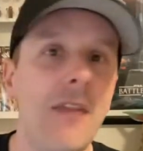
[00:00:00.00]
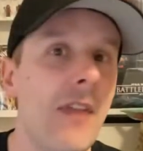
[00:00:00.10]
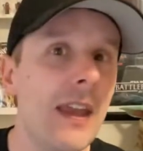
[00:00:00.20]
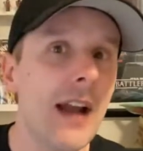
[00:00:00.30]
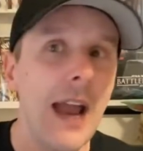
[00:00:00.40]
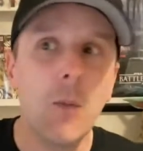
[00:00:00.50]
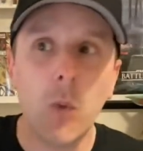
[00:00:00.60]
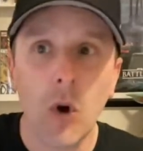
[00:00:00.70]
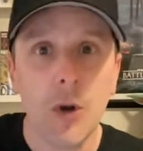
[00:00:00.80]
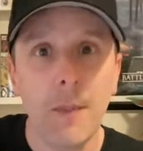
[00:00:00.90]
and then i
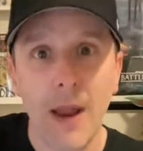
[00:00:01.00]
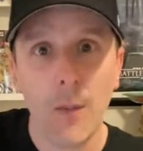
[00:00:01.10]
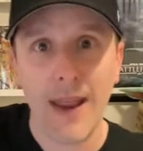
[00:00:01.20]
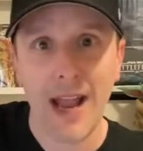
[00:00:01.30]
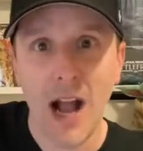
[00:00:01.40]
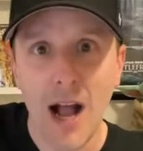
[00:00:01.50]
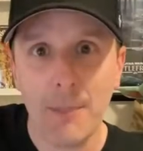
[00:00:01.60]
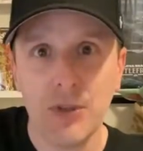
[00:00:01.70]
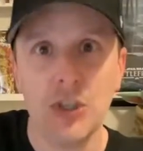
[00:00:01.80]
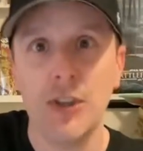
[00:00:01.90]
work my way
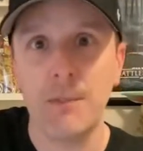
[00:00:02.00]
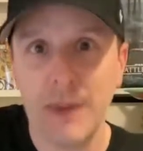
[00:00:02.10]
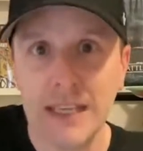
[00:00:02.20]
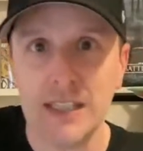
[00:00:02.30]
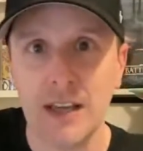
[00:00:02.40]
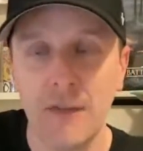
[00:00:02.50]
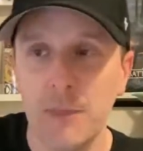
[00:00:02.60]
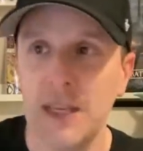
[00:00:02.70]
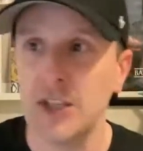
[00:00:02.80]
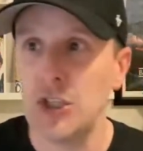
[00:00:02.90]
up to the big stuff
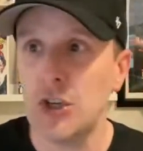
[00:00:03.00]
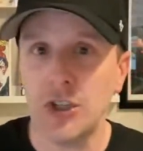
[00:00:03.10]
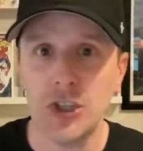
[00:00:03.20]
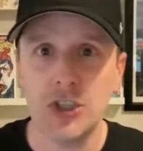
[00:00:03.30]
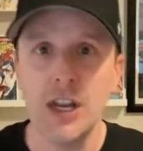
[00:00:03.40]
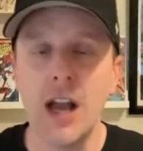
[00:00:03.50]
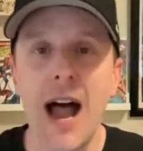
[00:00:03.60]
because you could just